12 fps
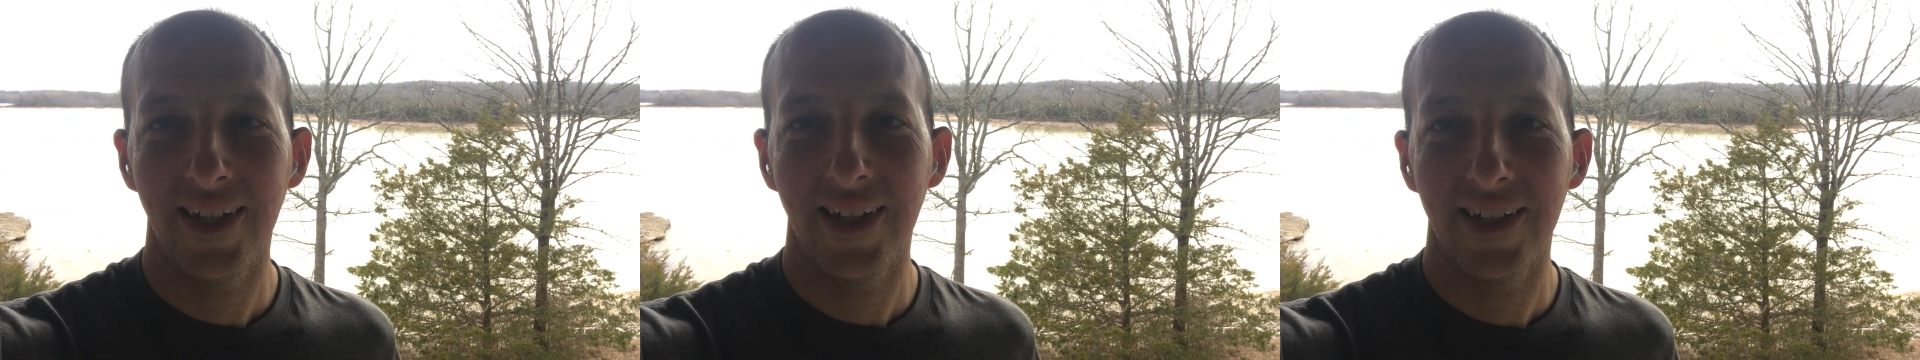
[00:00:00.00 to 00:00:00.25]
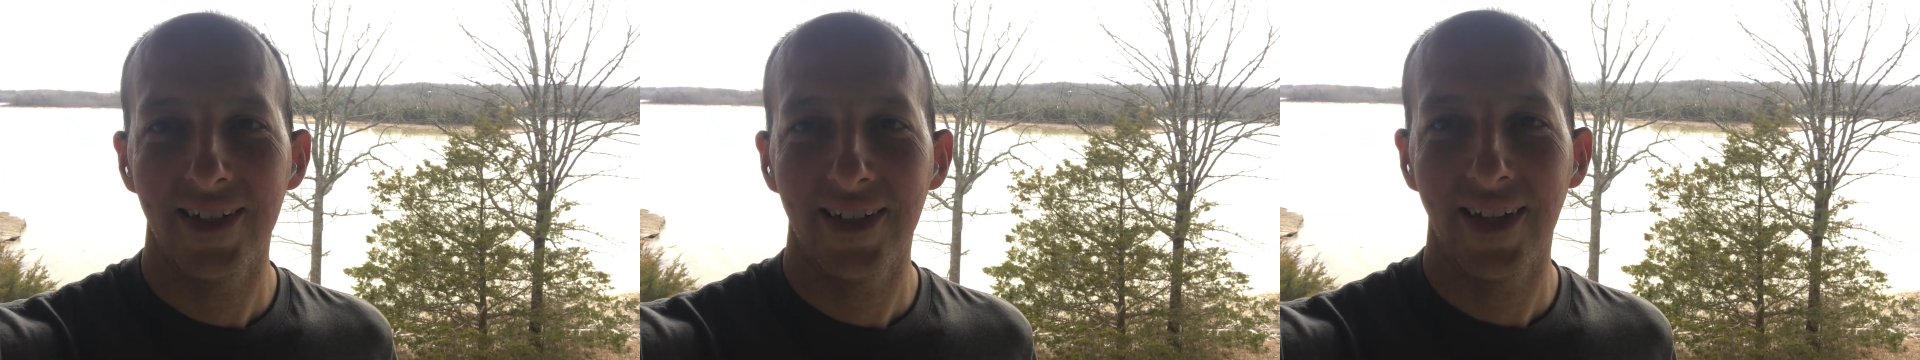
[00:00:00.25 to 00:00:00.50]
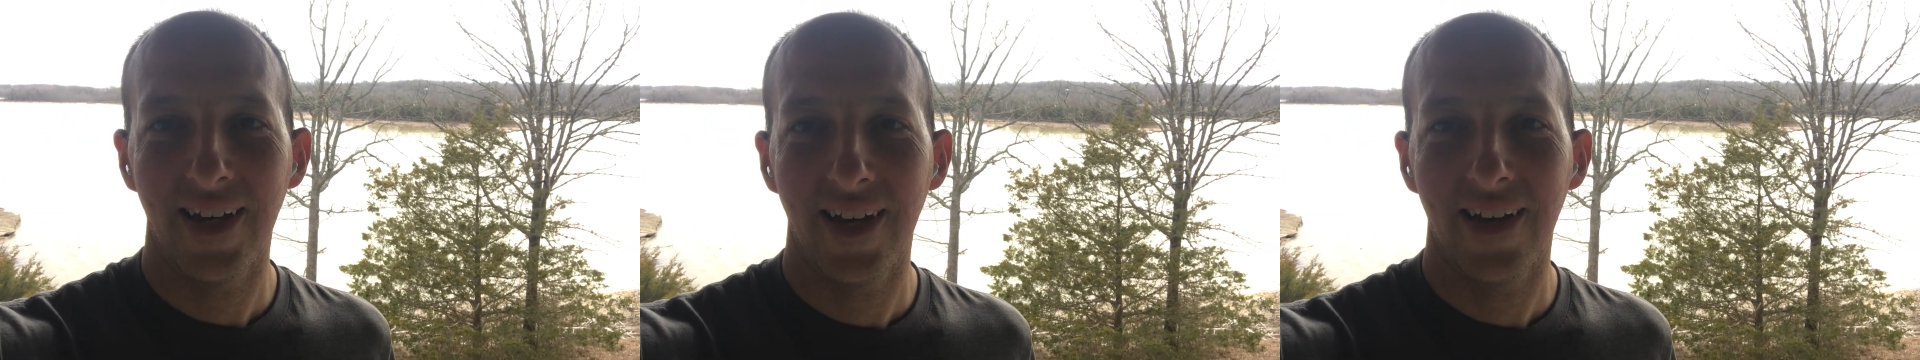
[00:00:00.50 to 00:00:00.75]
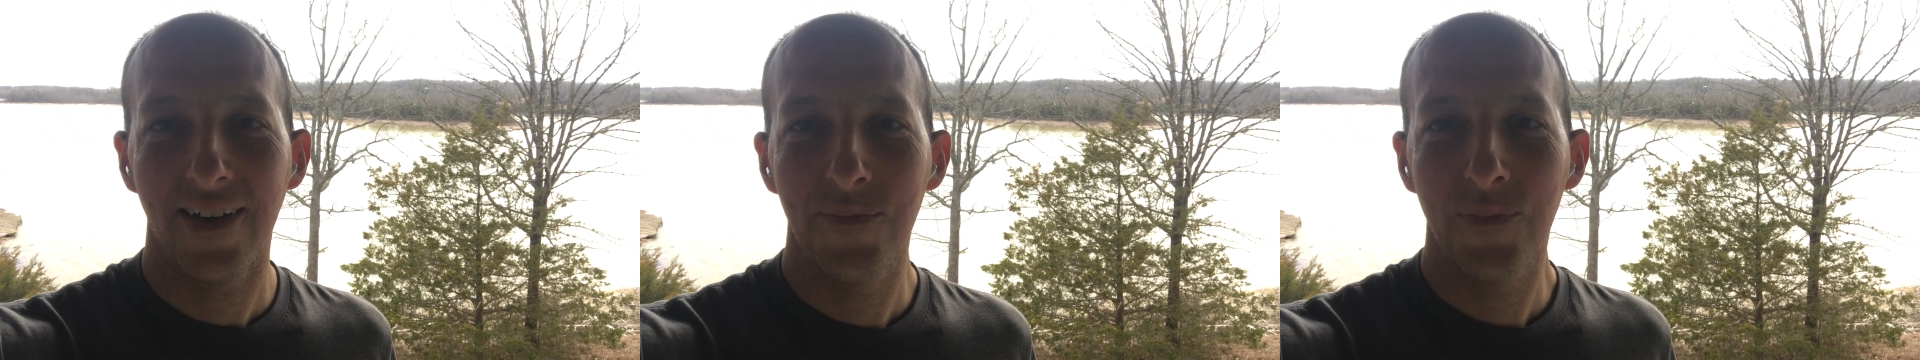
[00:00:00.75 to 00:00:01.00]
and
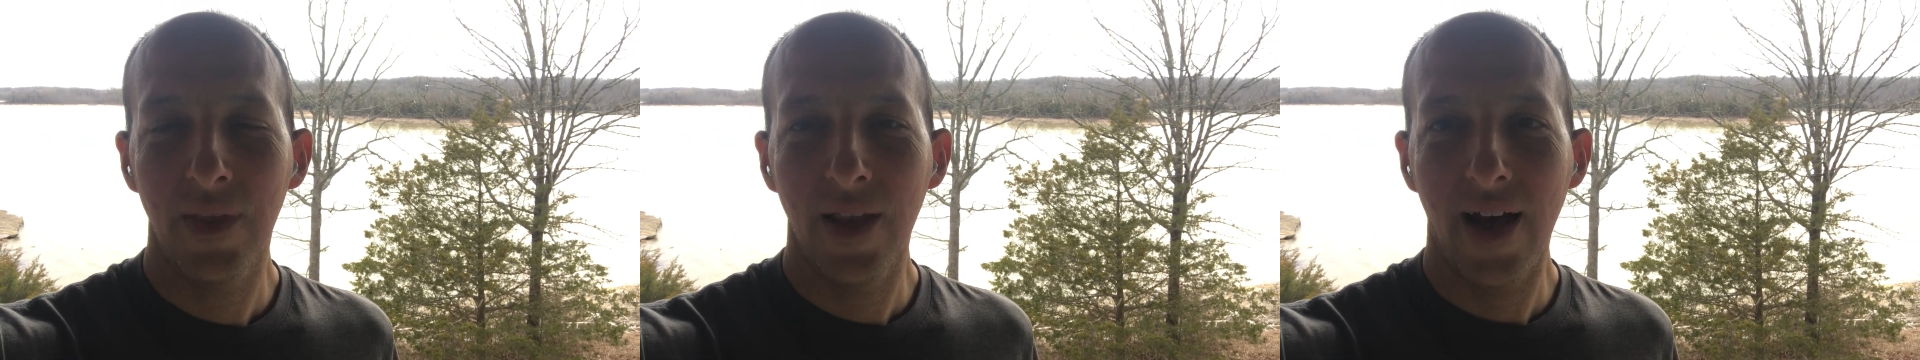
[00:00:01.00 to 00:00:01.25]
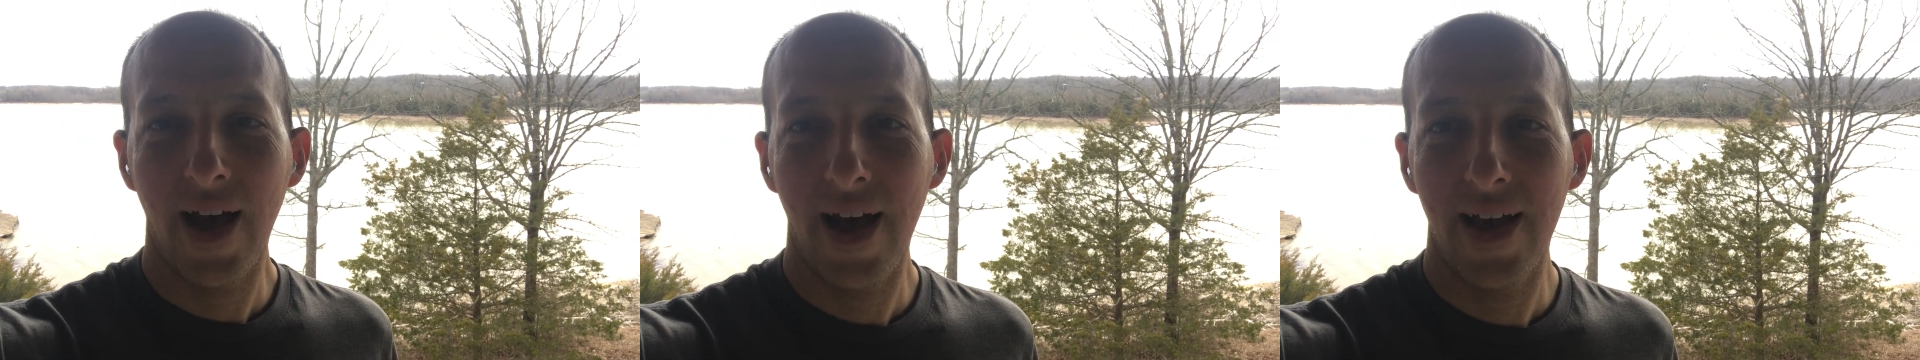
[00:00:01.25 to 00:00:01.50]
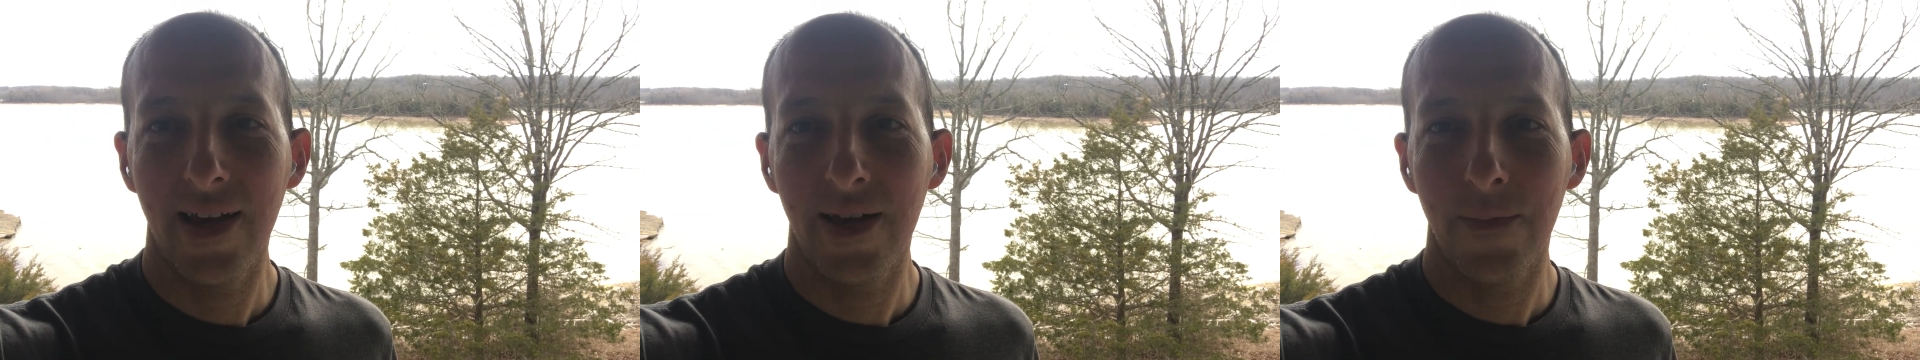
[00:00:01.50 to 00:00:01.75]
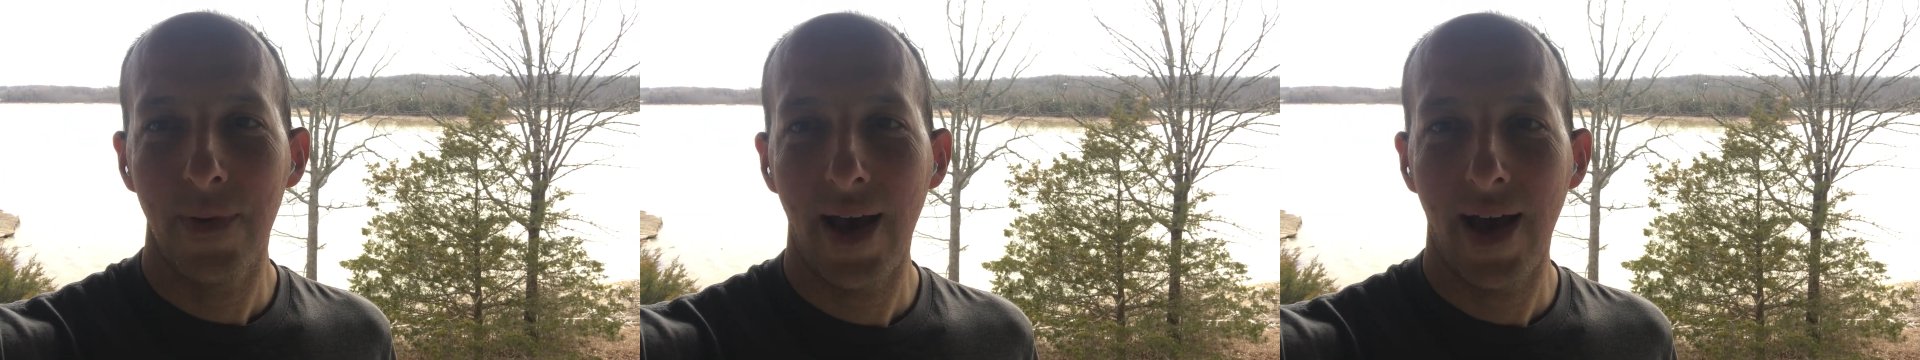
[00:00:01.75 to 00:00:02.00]
I
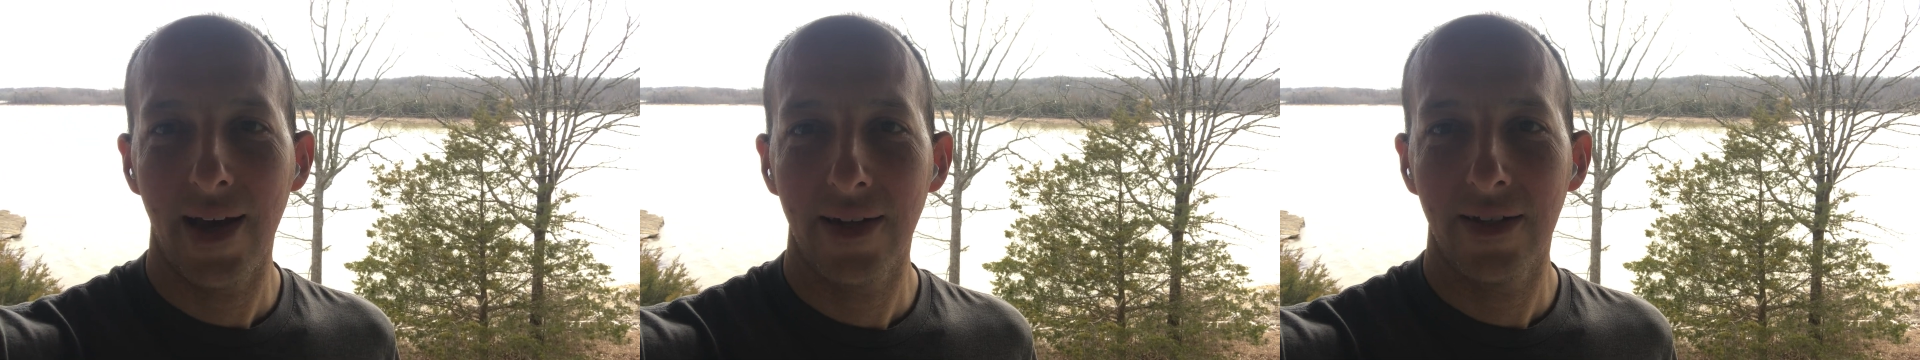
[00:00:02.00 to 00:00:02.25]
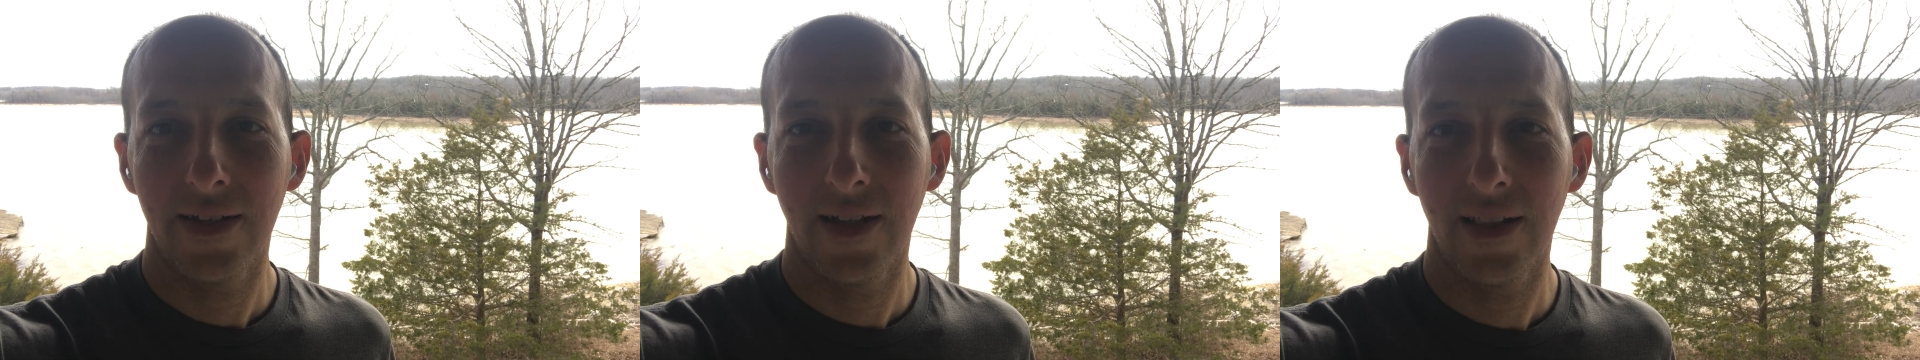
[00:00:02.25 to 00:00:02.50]
am at